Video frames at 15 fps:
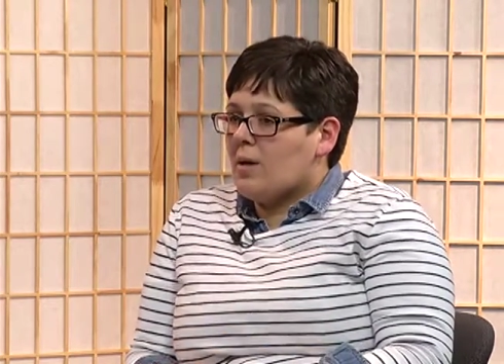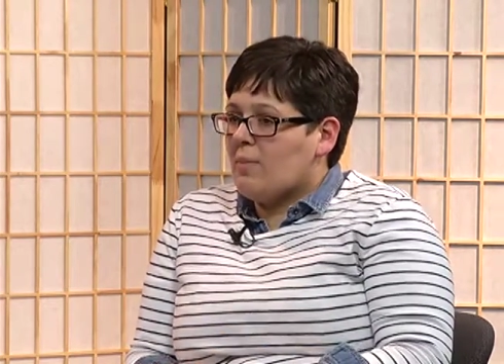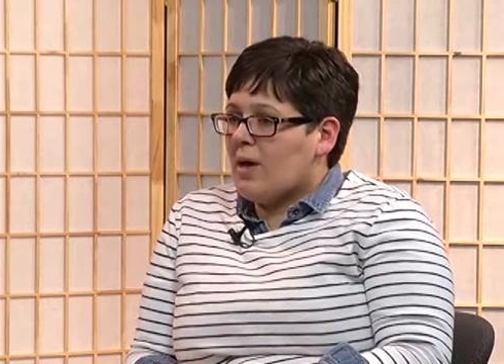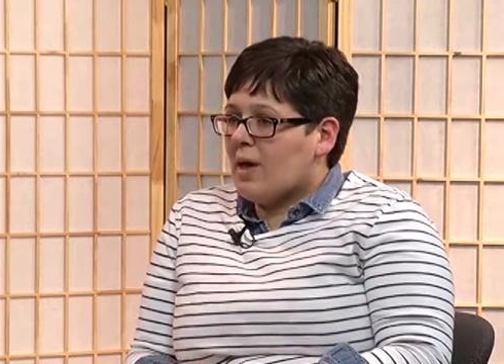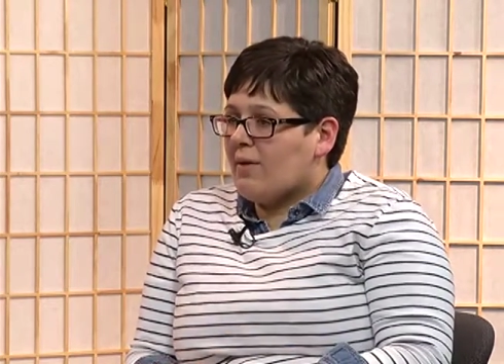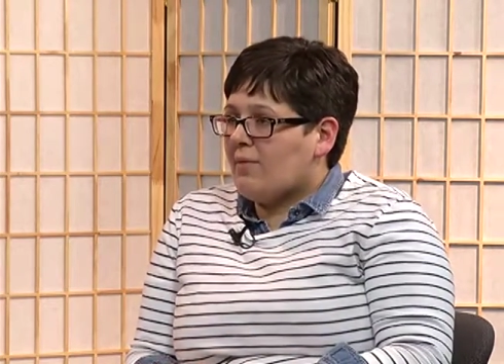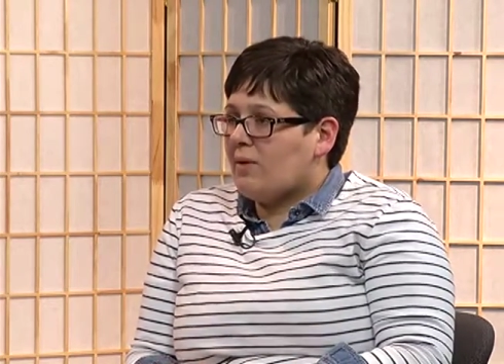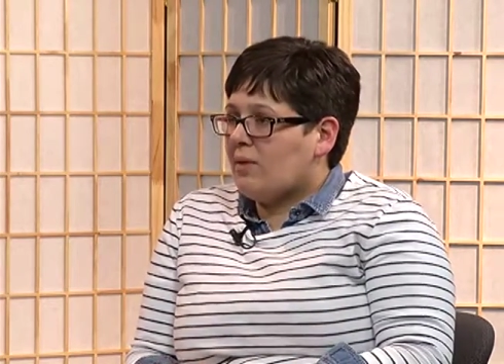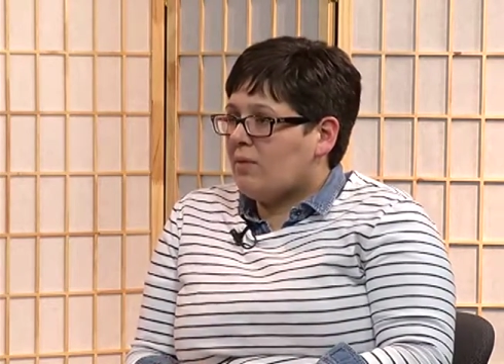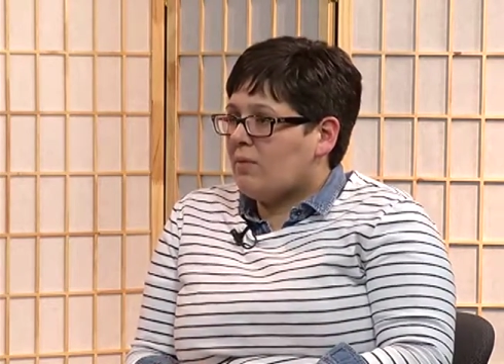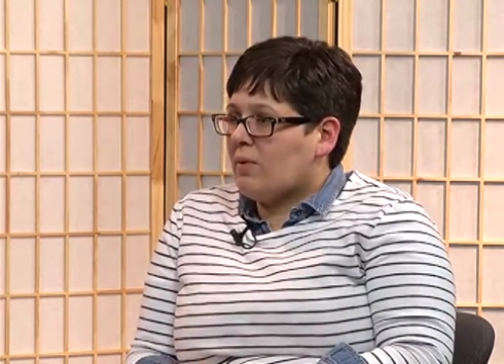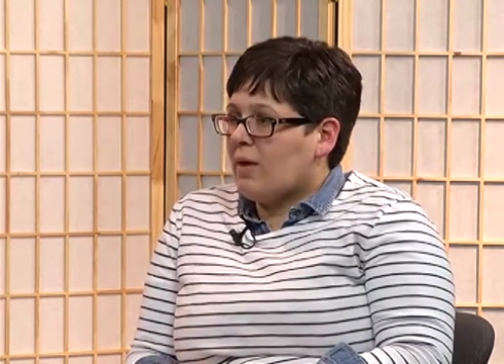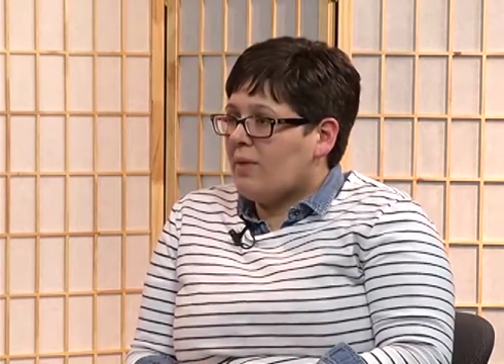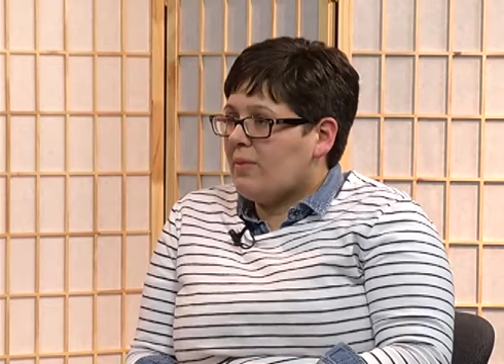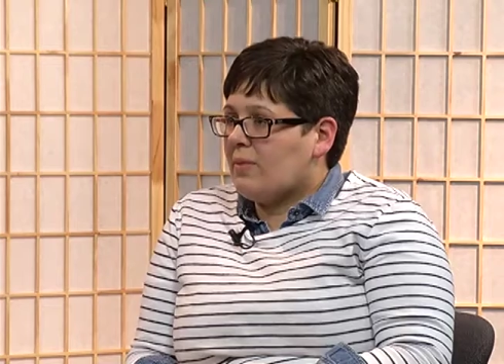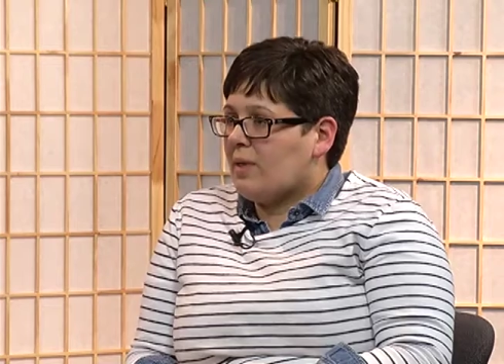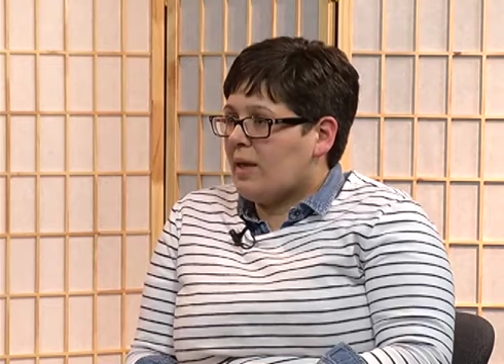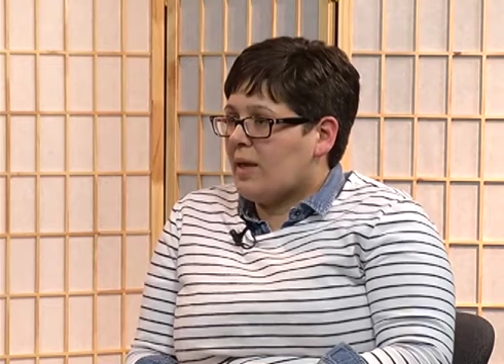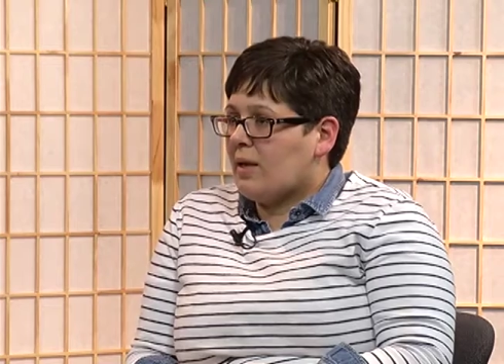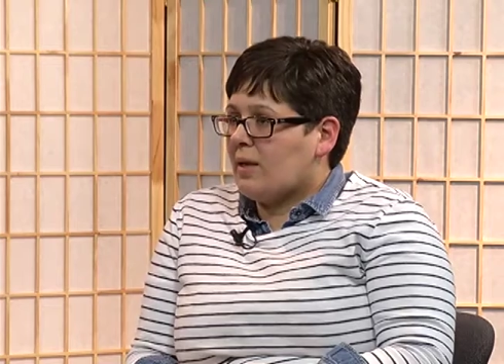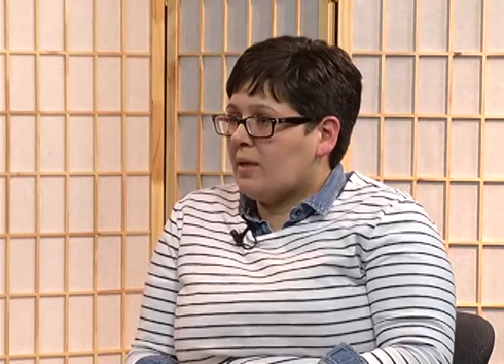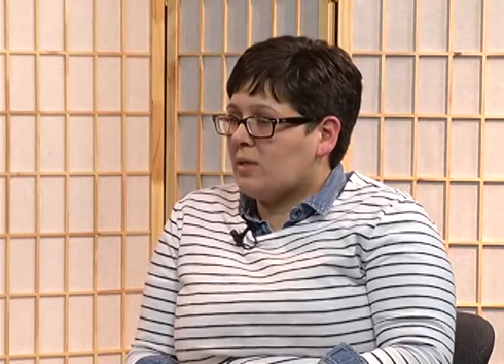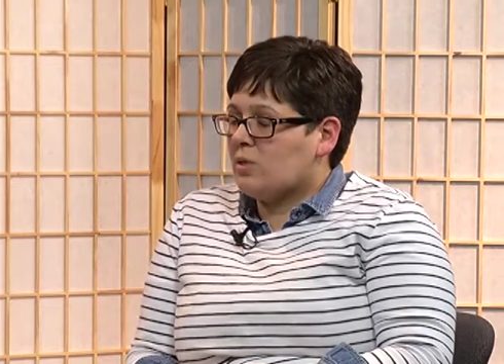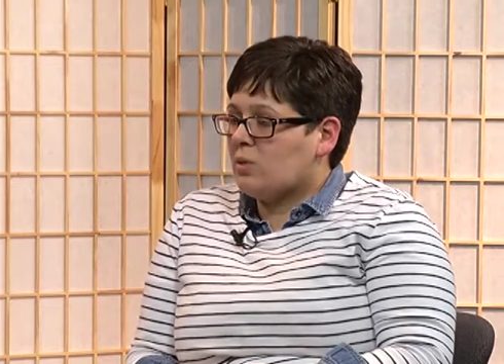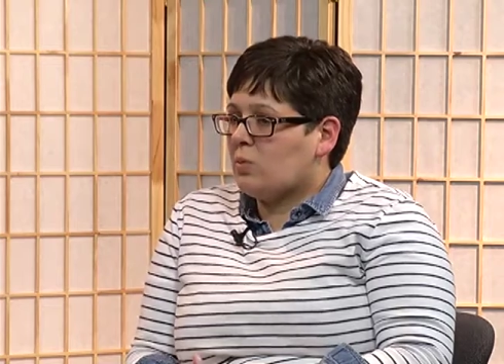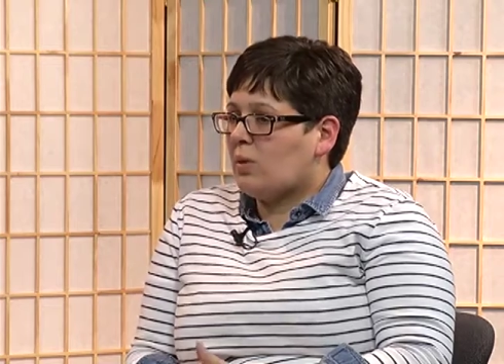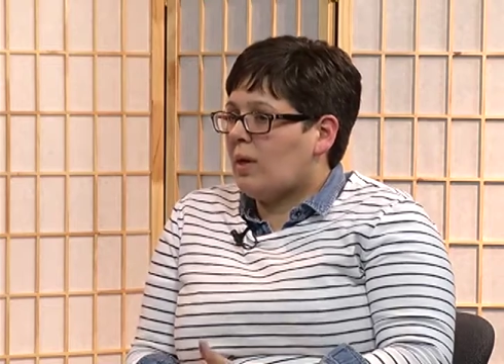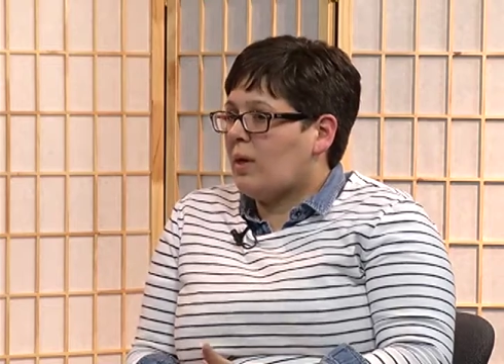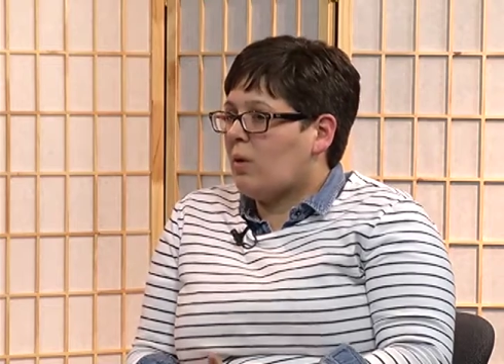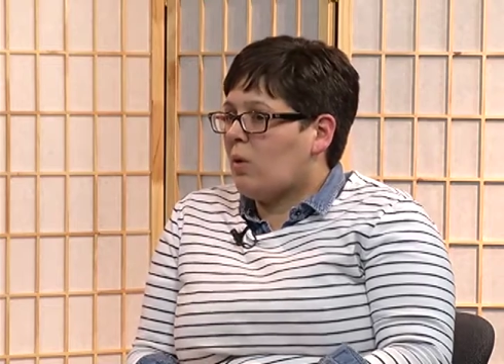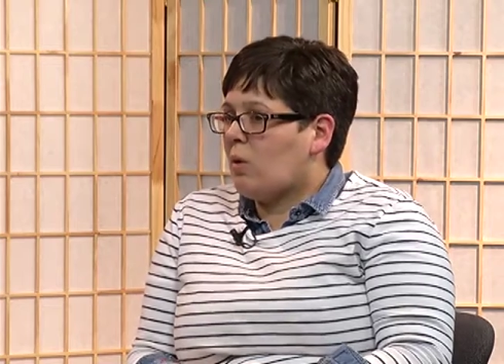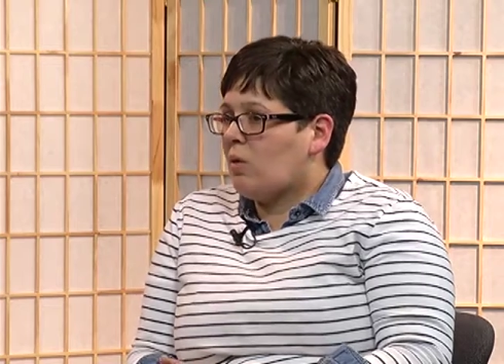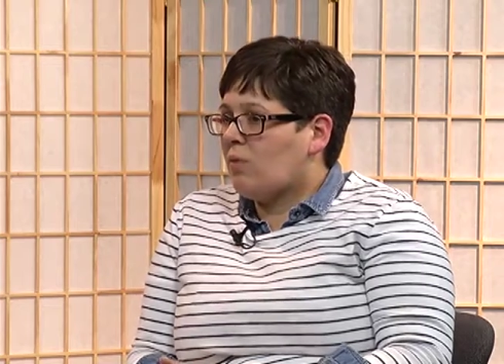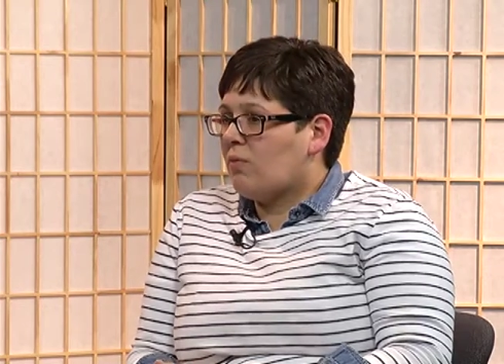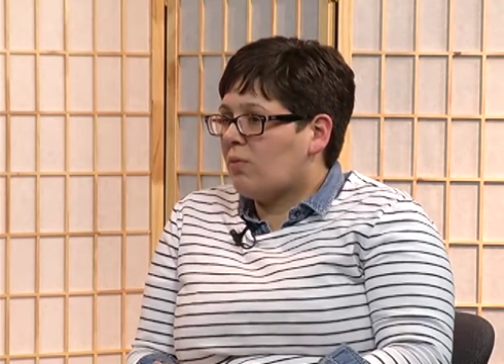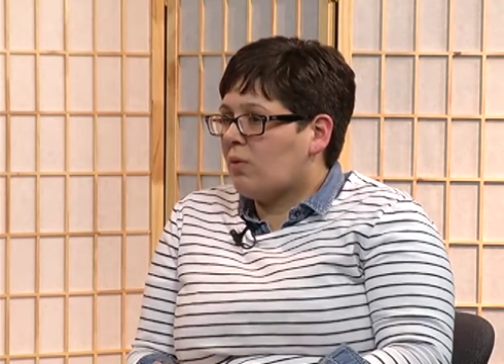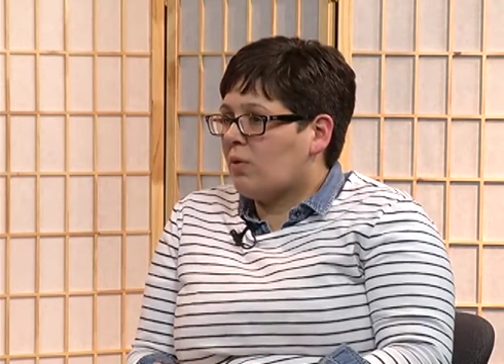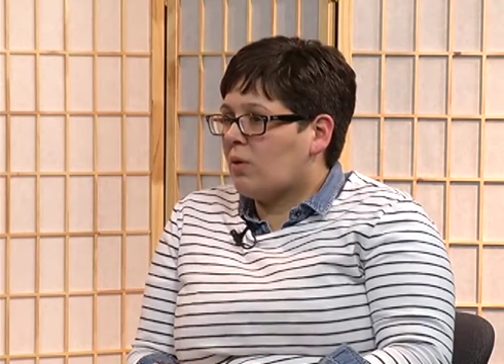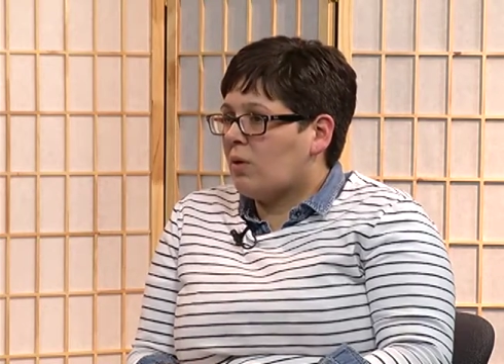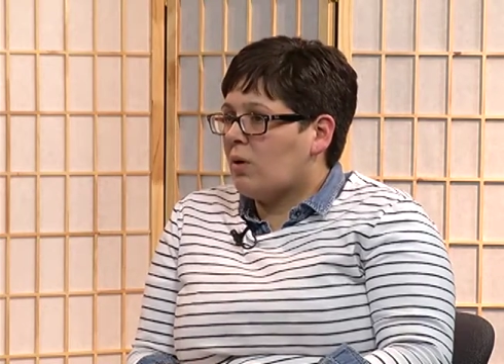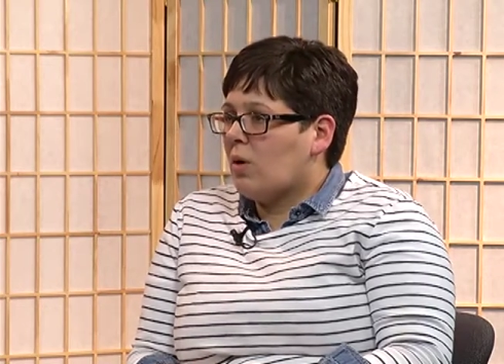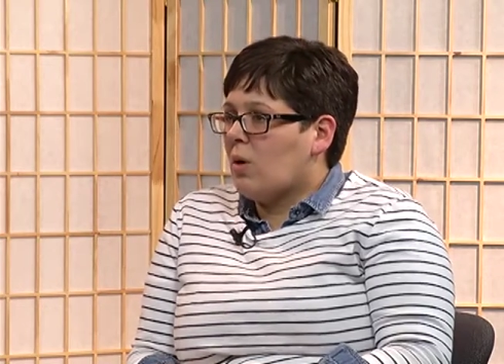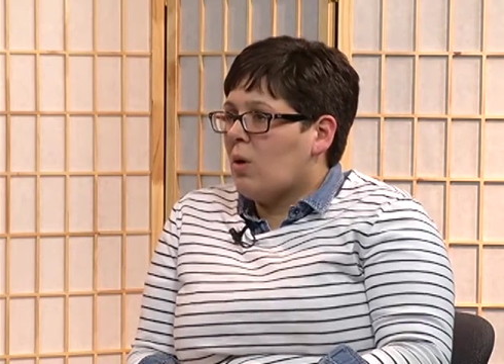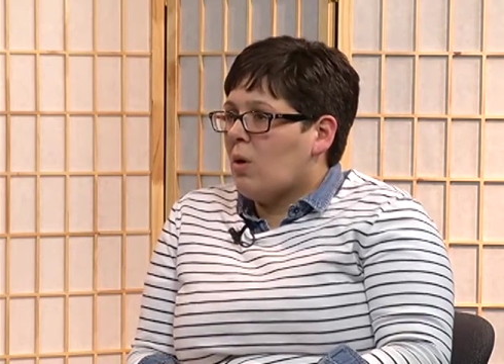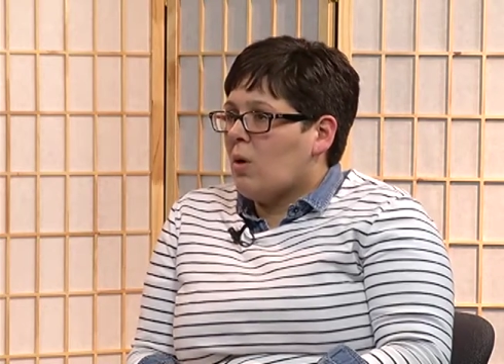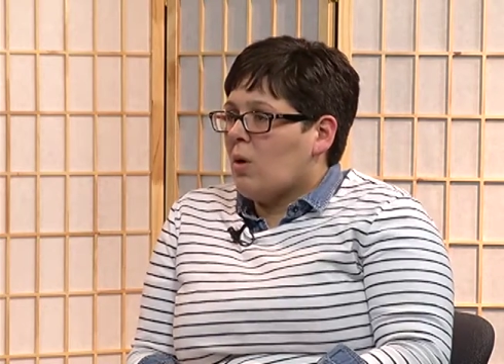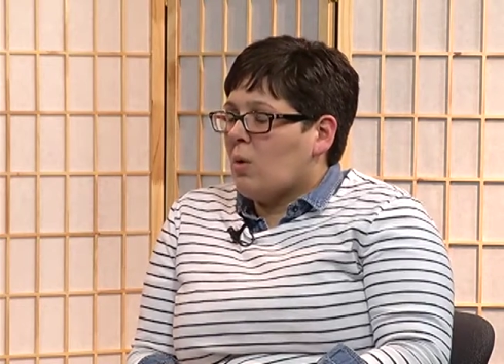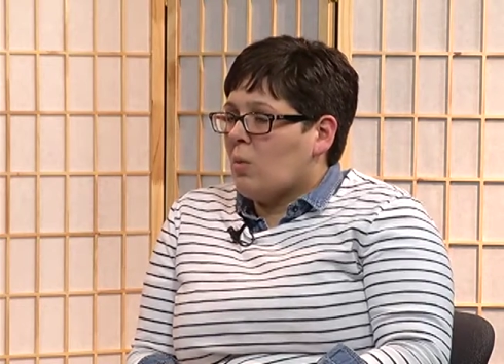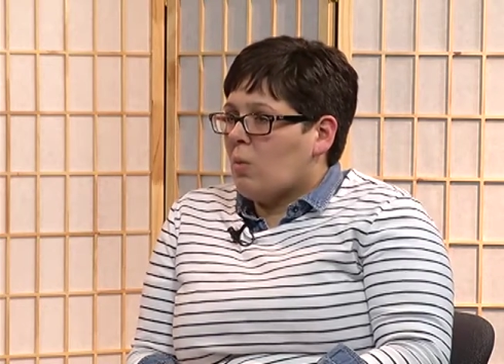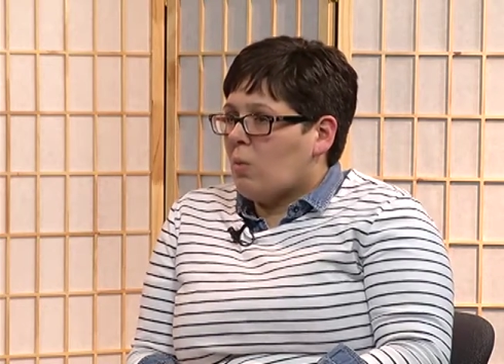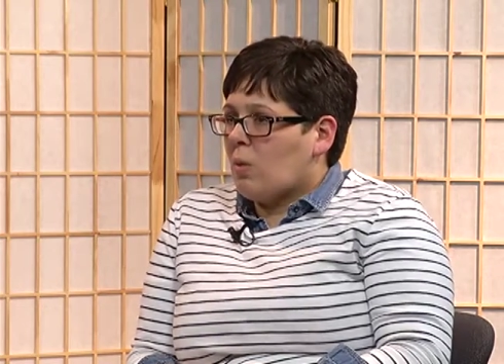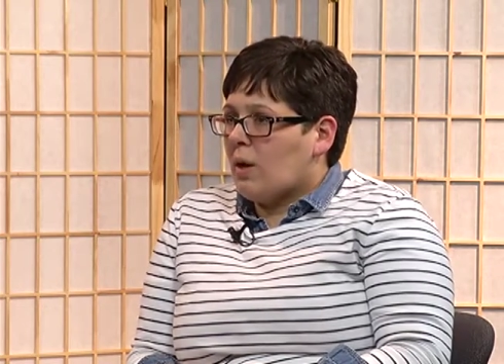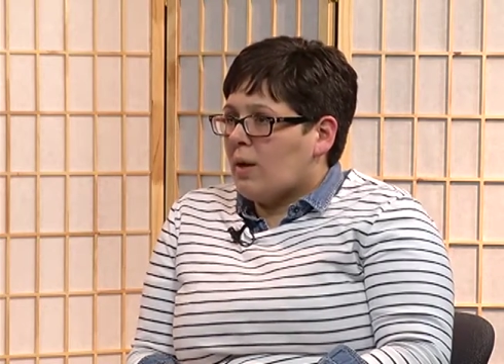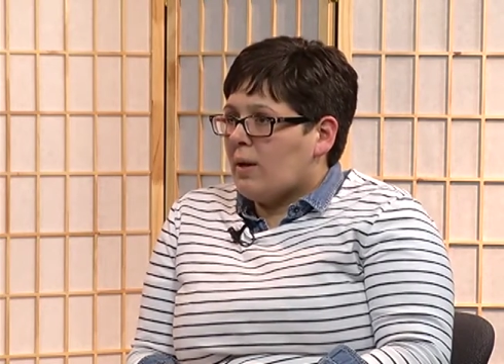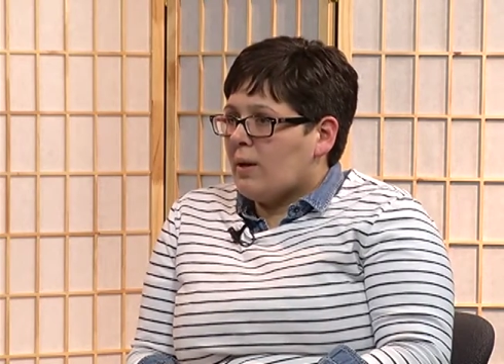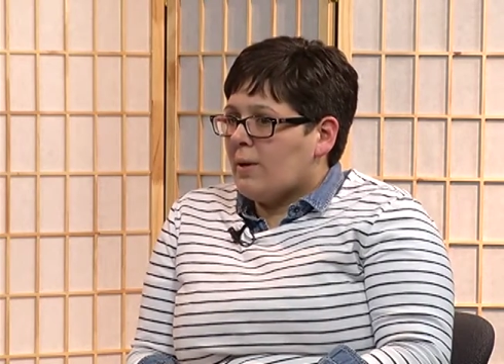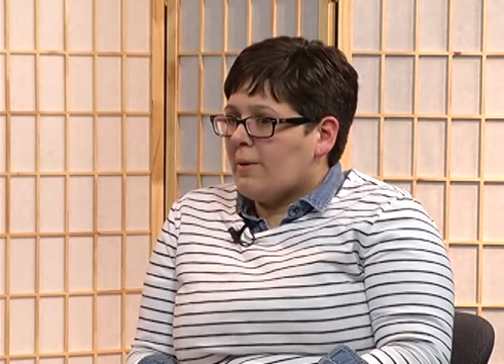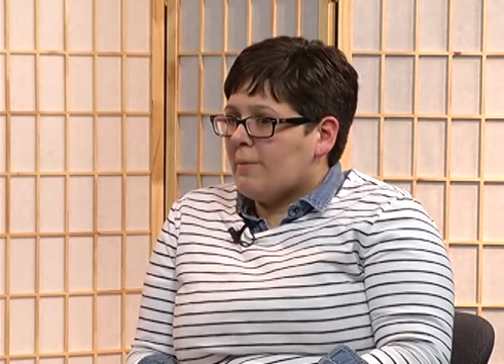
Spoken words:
having a rent that is way over what